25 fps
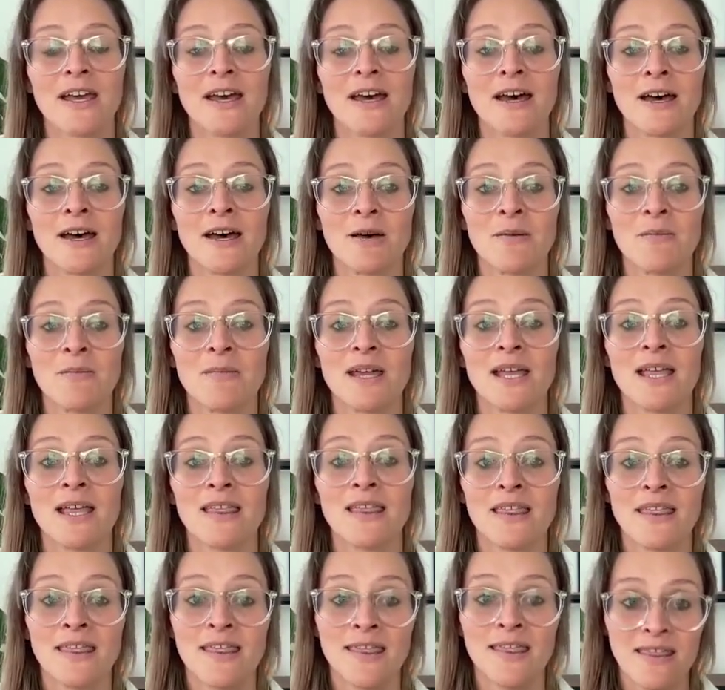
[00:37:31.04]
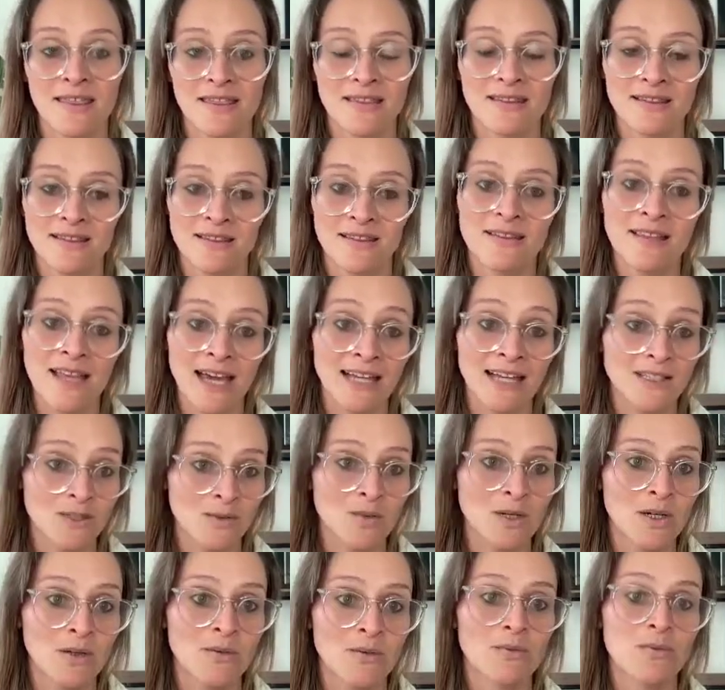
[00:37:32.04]
and that's
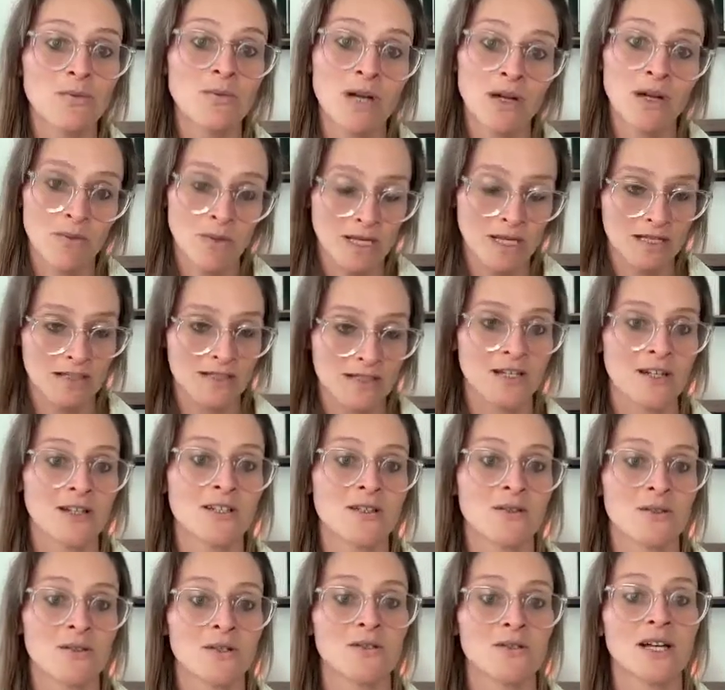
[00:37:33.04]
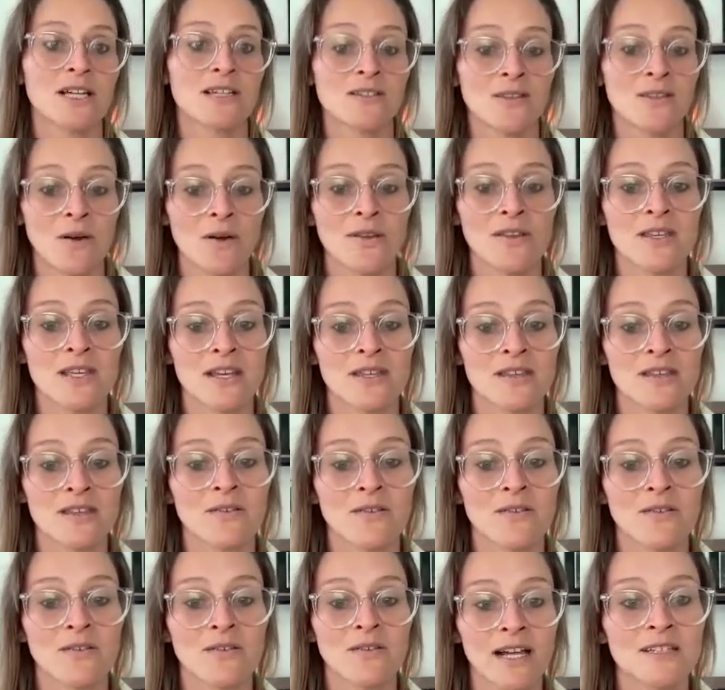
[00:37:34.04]
where we can start to address all the other
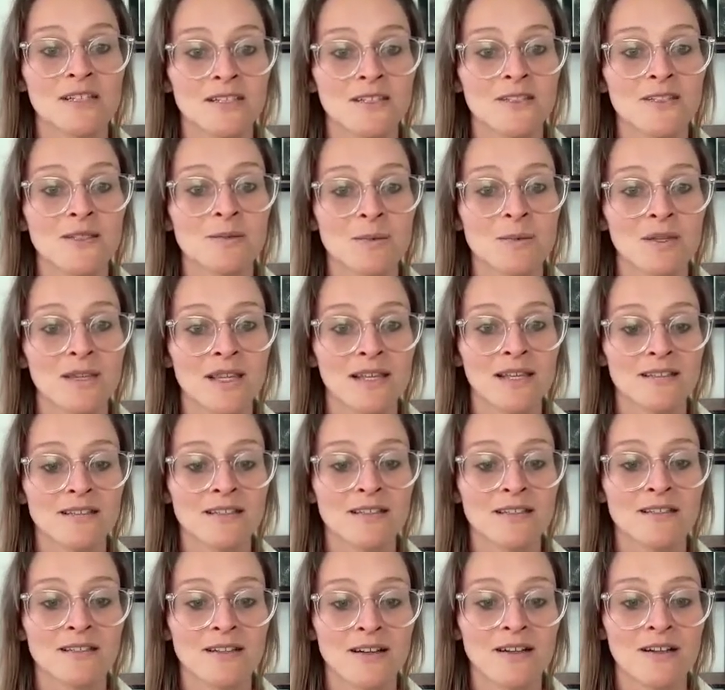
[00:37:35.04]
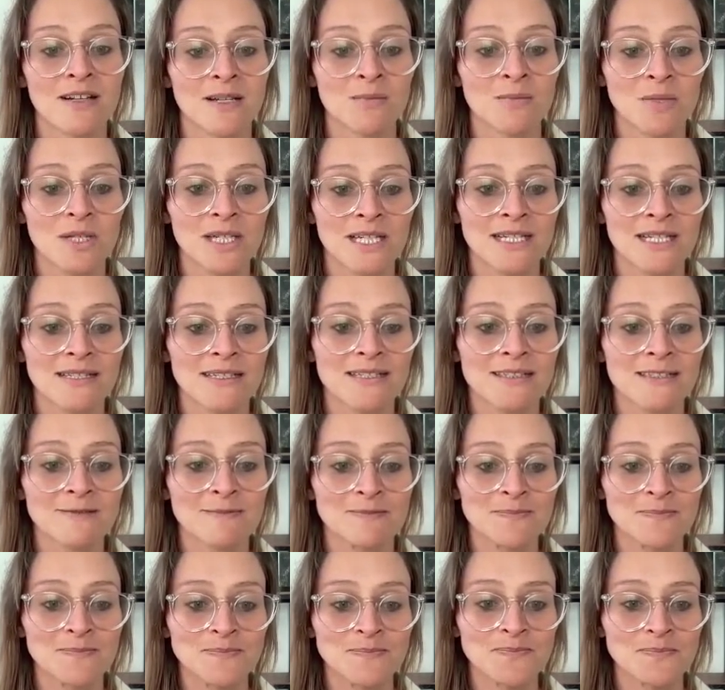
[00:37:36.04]
factors, but that's the starting place.
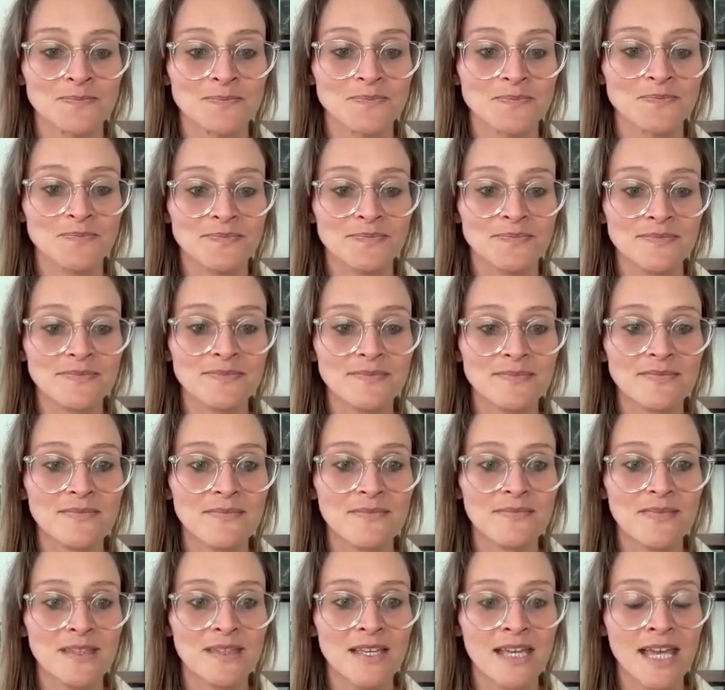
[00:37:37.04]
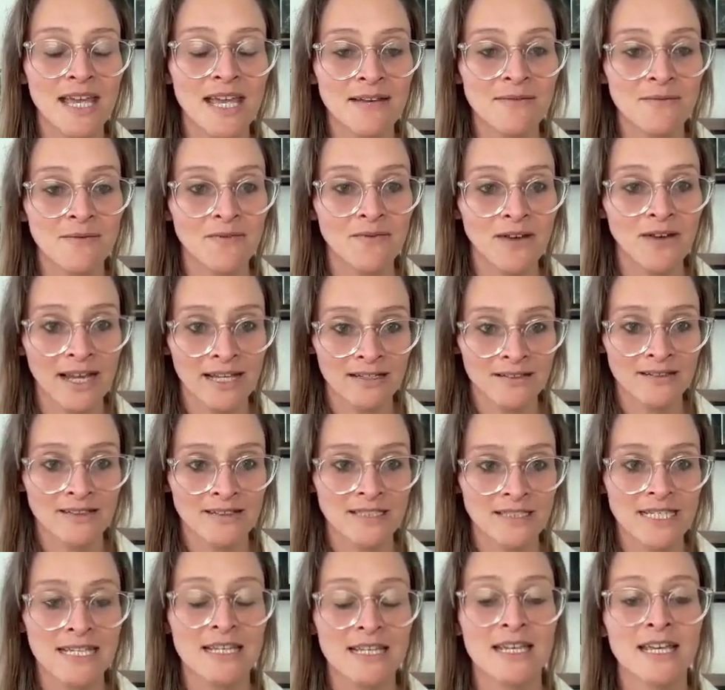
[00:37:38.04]
And
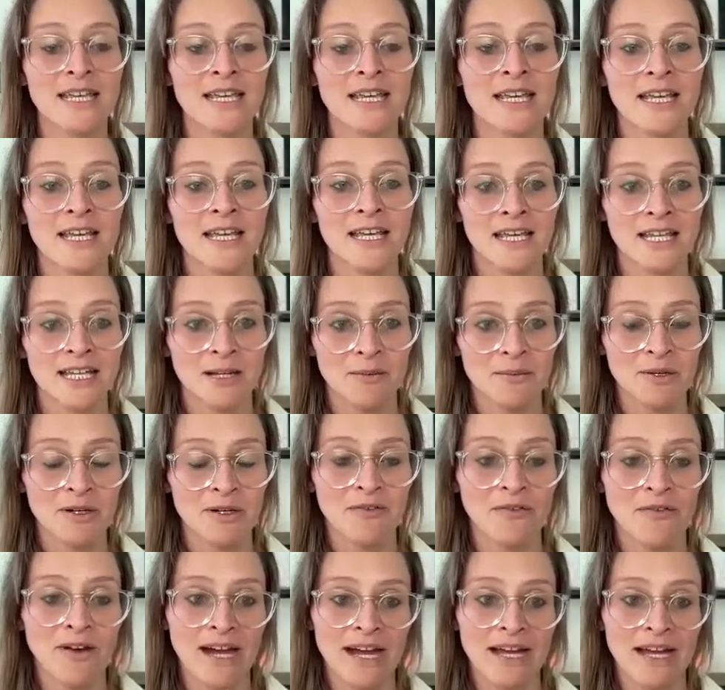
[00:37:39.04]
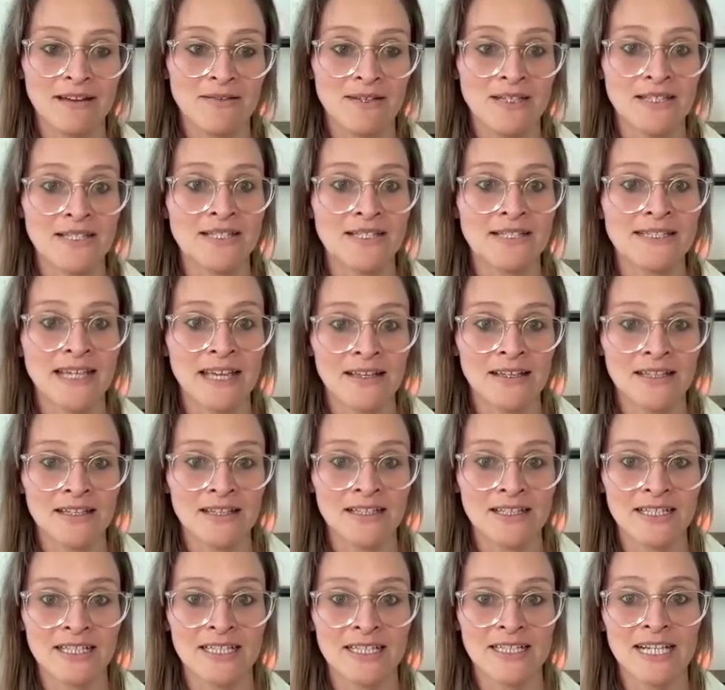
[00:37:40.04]
finally, number 5 is
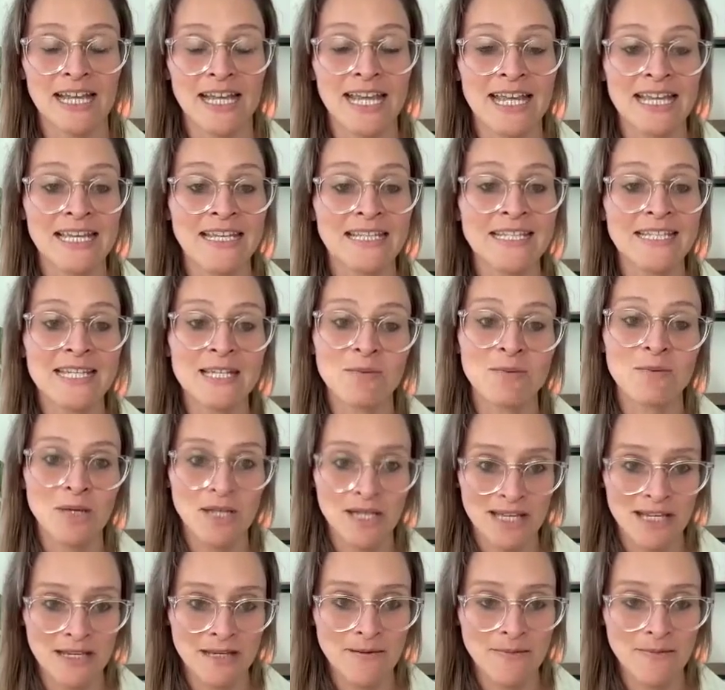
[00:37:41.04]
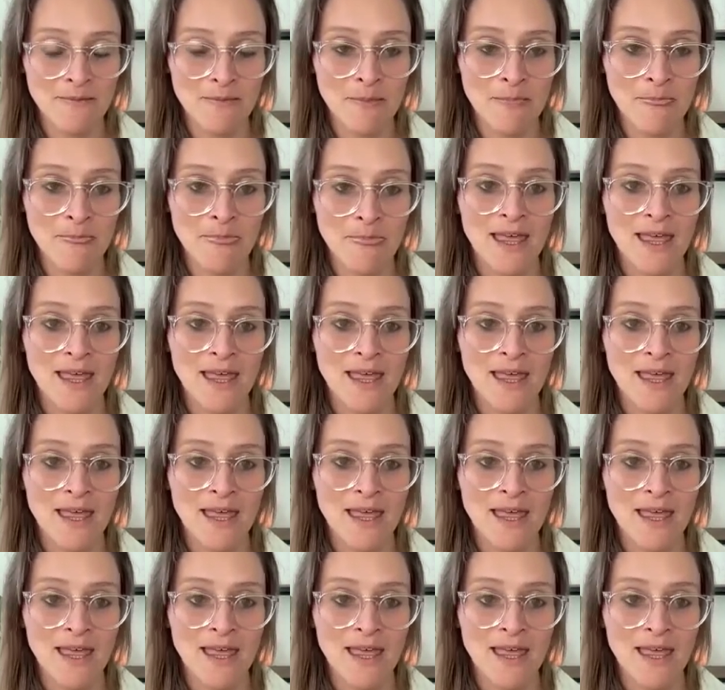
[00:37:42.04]
cellular ATP.